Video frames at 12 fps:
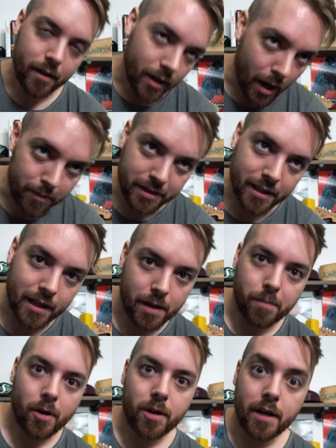Got me
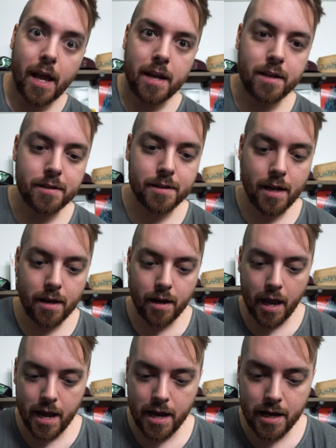thinking about it, and he said,
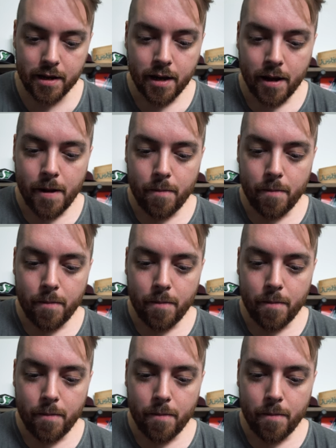"Hey,